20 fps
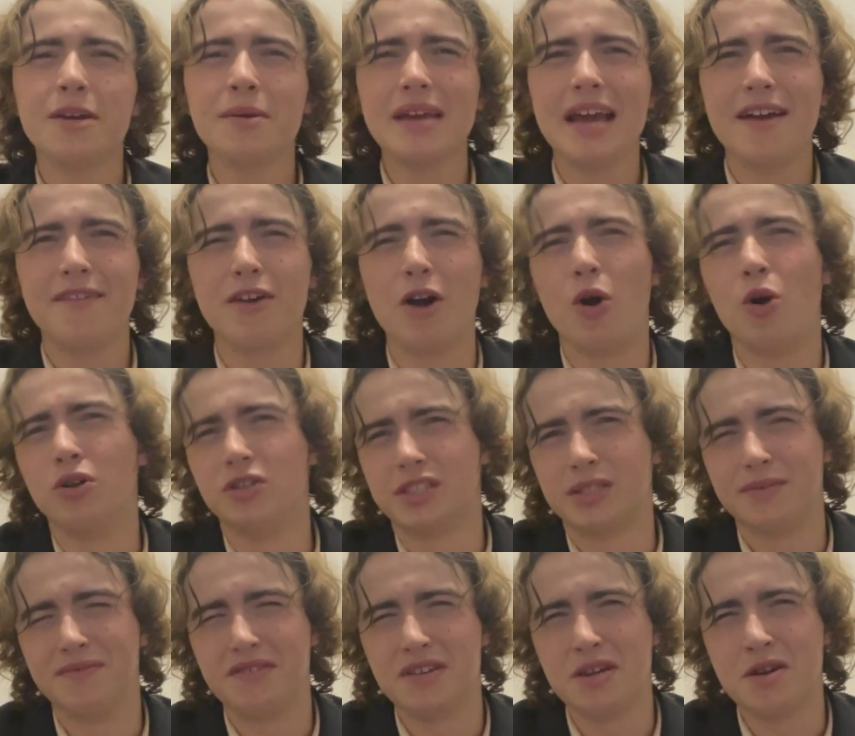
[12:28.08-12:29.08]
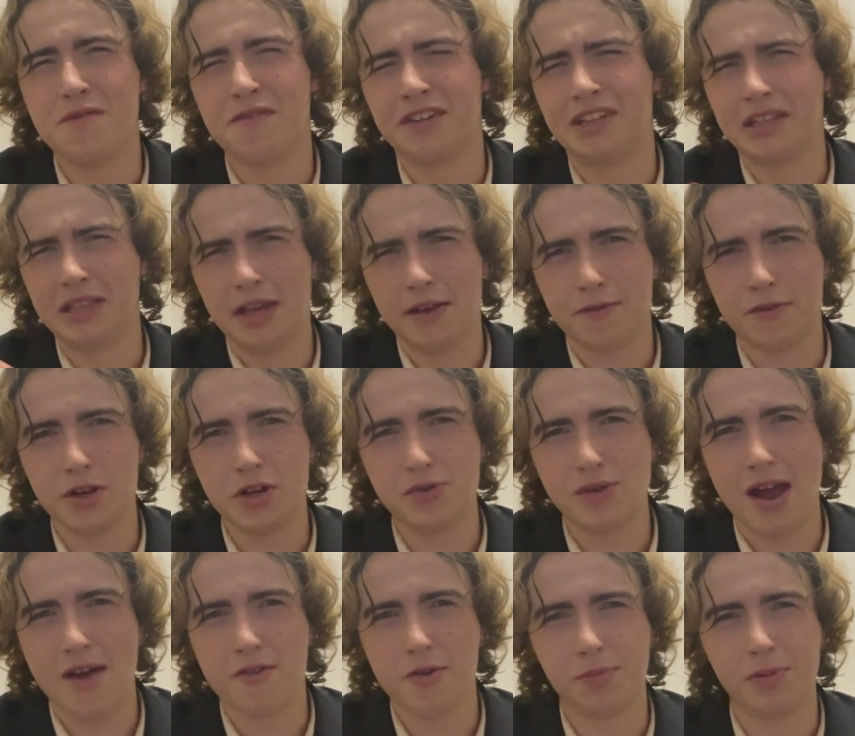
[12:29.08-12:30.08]
we have a wholesome video of a delivery
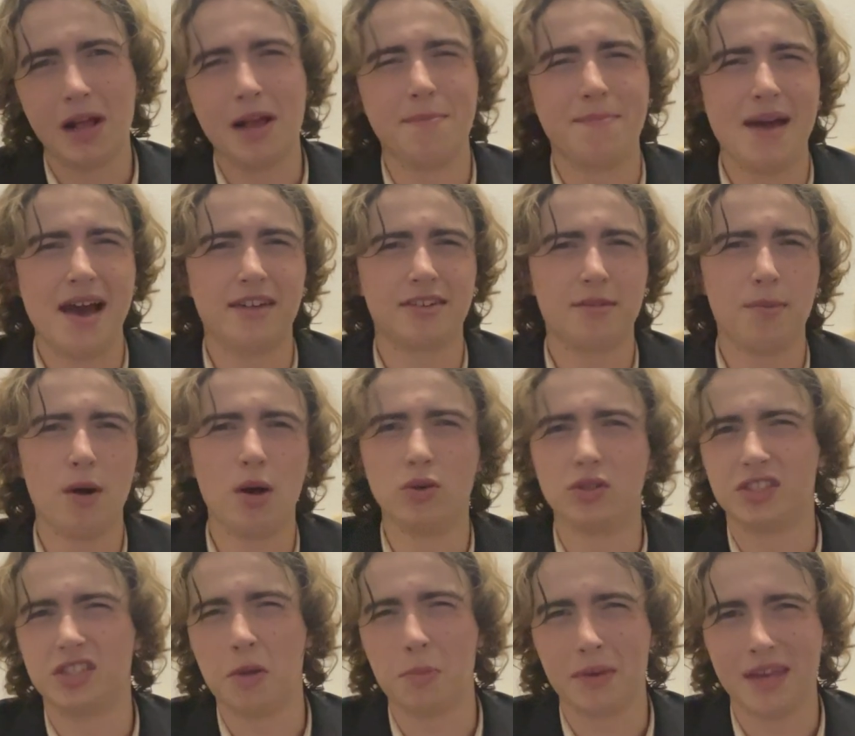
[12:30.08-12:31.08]
driver playing basketball with some